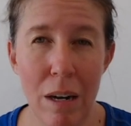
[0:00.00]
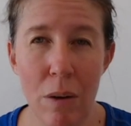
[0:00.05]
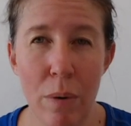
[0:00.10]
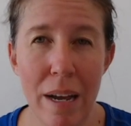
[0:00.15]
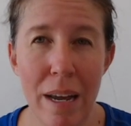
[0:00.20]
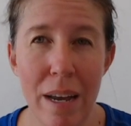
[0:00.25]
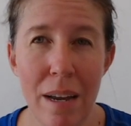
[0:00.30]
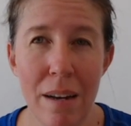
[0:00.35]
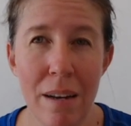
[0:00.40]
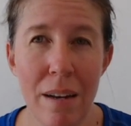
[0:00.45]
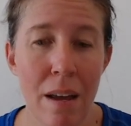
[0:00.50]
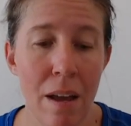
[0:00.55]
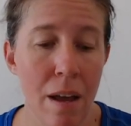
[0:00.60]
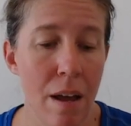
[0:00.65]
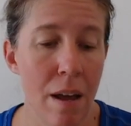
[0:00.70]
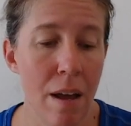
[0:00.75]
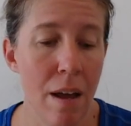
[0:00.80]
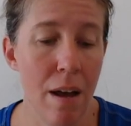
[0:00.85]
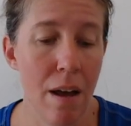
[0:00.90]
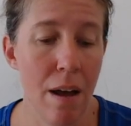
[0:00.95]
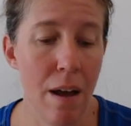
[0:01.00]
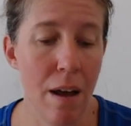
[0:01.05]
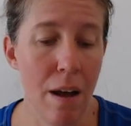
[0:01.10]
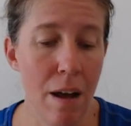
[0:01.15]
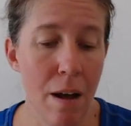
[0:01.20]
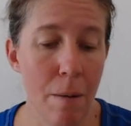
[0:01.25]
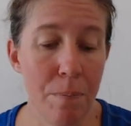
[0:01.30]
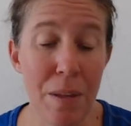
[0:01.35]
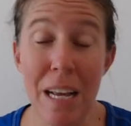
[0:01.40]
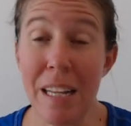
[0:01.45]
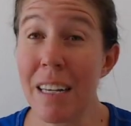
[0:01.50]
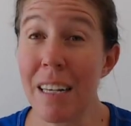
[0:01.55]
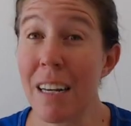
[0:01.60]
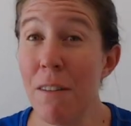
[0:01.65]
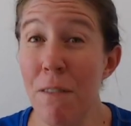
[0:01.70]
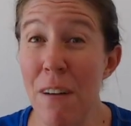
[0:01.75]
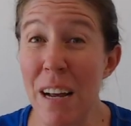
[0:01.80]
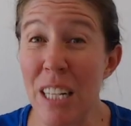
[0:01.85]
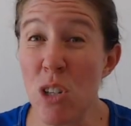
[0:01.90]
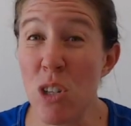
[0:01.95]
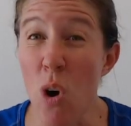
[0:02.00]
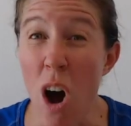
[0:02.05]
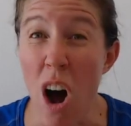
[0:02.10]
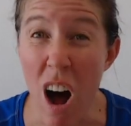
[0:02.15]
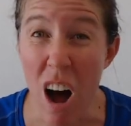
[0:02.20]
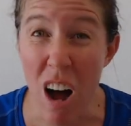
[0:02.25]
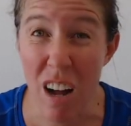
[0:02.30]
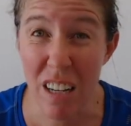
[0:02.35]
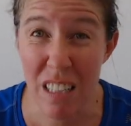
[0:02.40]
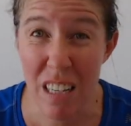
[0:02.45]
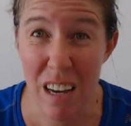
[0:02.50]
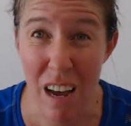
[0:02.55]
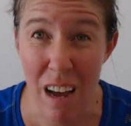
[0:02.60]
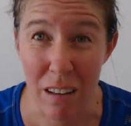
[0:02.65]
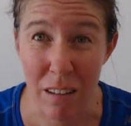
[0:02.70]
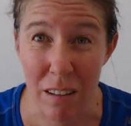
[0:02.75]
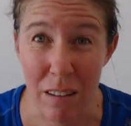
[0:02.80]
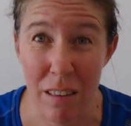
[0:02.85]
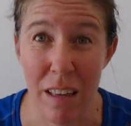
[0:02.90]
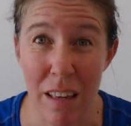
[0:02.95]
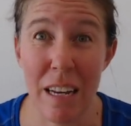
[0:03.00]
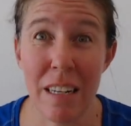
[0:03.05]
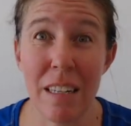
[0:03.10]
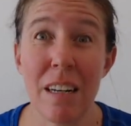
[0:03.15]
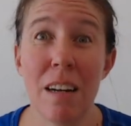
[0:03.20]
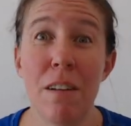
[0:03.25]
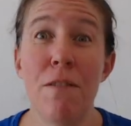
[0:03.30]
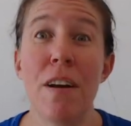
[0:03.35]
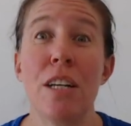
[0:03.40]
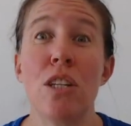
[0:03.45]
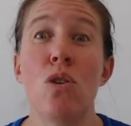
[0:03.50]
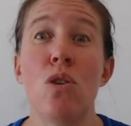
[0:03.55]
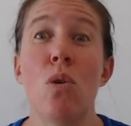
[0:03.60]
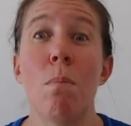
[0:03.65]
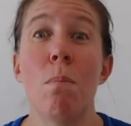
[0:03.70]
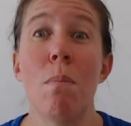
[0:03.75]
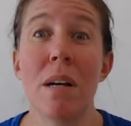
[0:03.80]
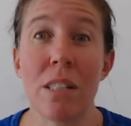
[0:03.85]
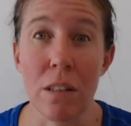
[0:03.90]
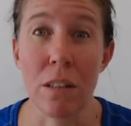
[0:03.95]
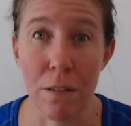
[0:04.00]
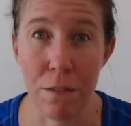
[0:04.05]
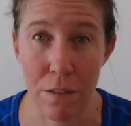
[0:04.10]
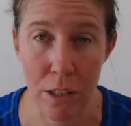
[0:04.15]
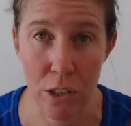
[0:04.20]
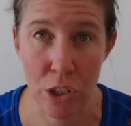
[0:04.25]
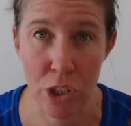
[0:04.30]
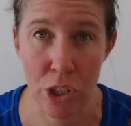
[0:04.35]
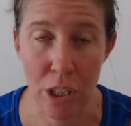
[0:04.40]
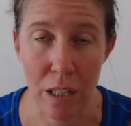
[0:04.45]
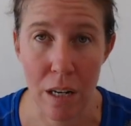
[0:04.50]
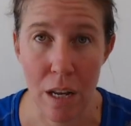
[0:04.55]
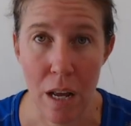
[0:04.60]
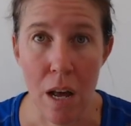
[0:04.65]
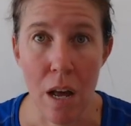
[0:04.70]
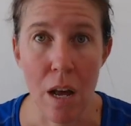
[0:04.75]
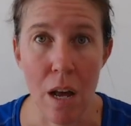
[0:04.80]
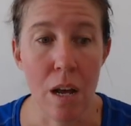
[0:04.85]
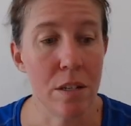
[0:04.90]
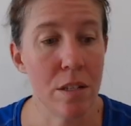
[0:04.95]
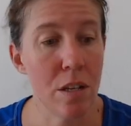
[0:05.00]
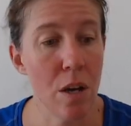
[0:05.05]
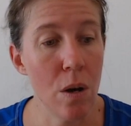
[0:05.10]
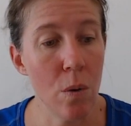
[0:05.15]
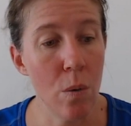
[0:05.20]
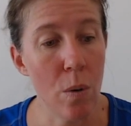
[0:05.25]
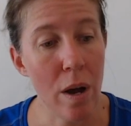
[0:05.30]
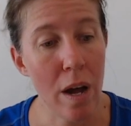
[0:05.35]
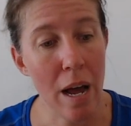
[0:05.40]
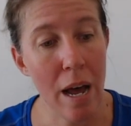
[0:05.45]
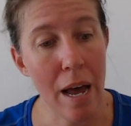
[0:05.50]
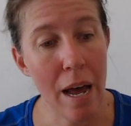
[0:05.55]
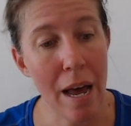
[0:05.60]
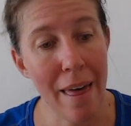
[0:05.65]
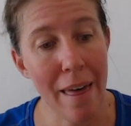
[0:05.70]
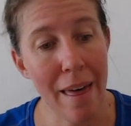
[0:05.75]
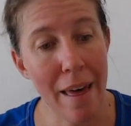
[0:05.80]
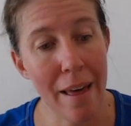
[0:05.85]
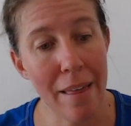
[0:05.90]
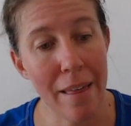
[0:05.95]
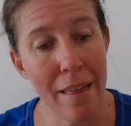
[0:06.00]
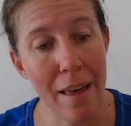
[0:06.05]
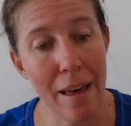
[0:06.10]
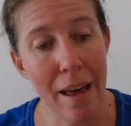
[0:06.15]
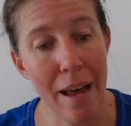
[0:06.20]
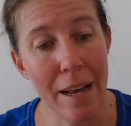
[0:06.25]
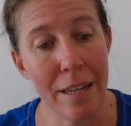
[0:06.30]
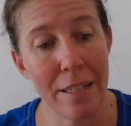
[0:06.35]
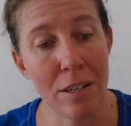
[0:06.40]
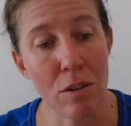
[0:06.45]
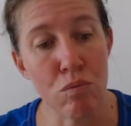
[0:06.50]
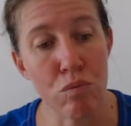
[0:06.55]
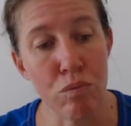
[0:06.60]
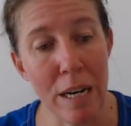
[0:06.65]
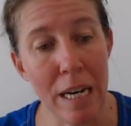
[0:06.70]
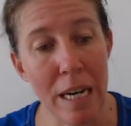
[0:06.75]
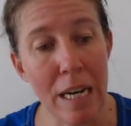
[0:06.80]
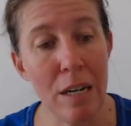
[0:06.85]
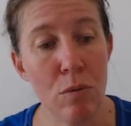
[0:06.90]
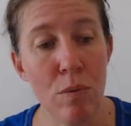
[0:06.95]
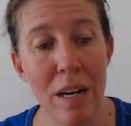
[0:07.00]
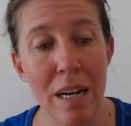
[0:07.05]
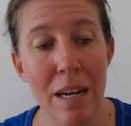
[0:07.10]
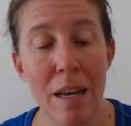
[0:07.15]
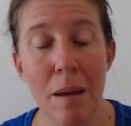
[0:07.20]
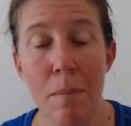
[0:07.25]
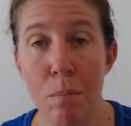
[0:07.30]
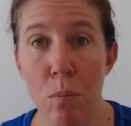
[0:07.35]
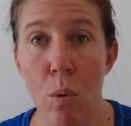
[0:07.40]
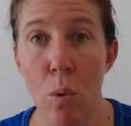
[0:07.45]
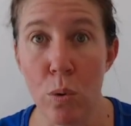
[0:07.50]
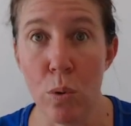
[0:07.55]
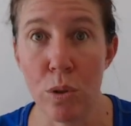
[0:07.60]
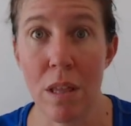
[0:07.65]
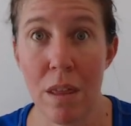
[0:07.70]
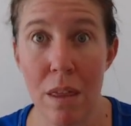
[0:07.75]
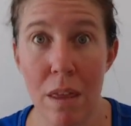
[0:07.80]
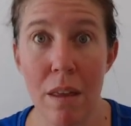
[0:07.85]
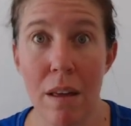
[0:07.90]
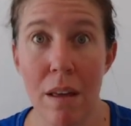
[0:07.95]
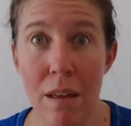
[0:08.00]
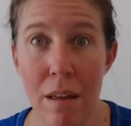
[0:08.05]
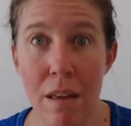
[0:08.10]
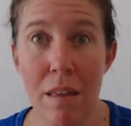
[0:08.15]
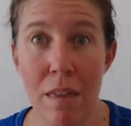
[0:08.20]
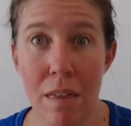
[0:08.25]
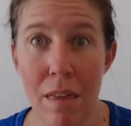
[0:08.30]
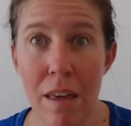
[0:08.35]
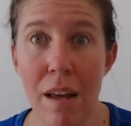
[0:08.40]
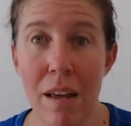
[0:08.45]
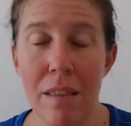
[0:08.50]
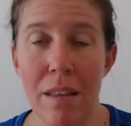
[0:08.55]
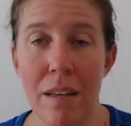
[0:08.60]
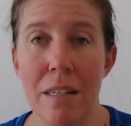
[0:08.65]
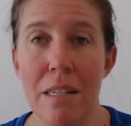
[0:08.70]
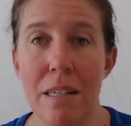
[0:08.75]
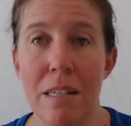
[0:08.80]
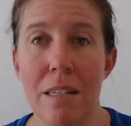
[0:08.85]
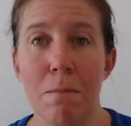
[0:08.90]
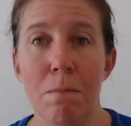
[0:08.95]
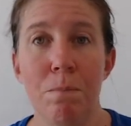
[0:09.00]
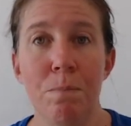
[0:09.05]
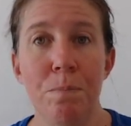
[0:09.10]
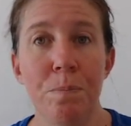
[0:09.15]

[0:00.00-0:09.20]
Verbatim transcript: weird. Um, it can affect your heart health. It can affect your muscle function. So it's a really, really important thing, this.